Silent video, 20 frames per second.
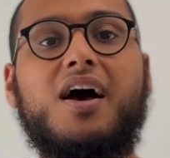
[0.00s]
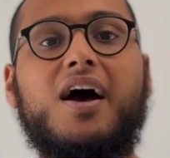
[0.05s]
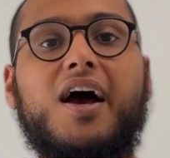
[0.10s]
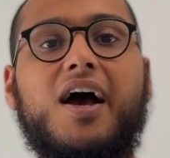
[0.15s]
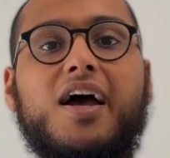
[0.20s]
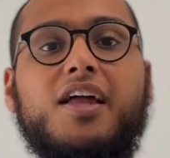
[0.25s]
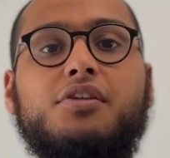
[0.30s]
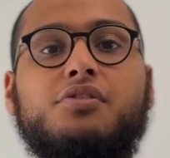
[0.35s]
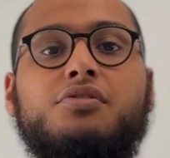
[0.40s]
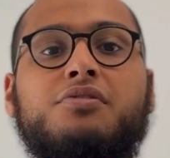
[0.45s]

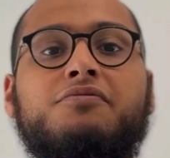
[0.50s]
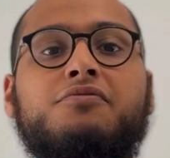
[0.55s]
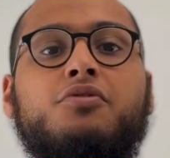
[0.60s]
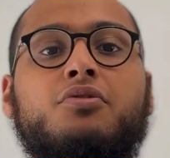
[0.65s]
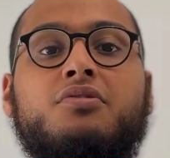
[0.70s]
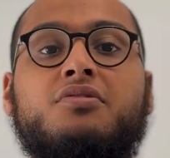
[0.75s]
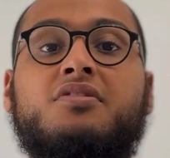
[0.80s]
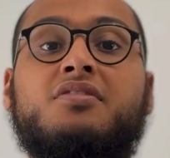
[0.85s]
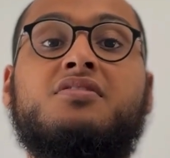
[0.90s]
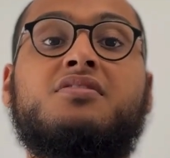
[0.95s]
and you've
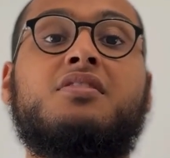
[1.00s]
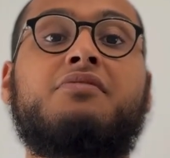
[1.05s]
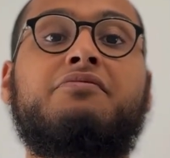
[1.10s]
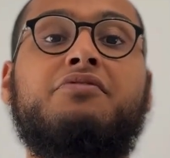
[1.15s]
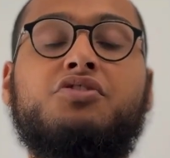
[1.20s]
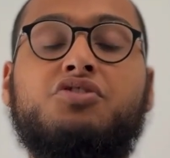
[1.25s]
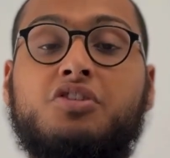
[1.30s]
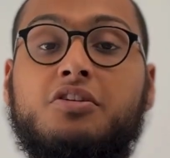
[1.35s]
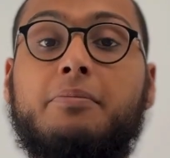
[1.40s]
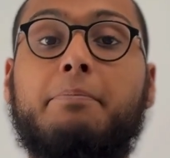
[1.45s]
got the
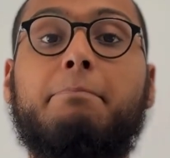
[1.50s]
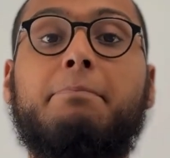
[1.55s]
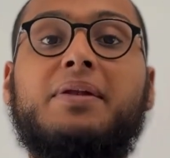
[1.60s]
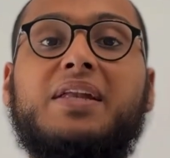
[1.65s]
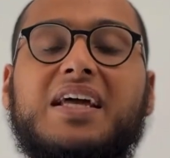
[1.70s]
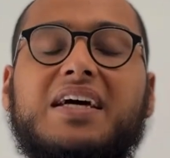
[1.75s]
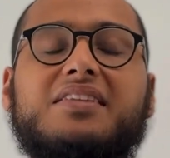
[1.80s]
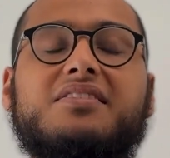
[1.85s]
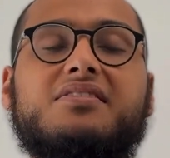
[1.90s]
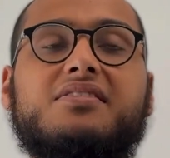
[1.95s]
sufficient
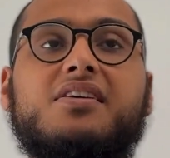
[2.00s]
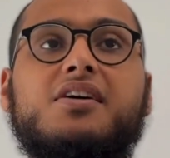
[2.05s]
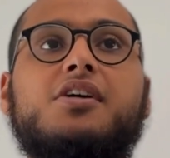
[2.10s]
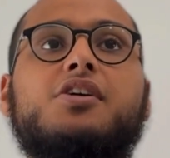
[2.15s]
plans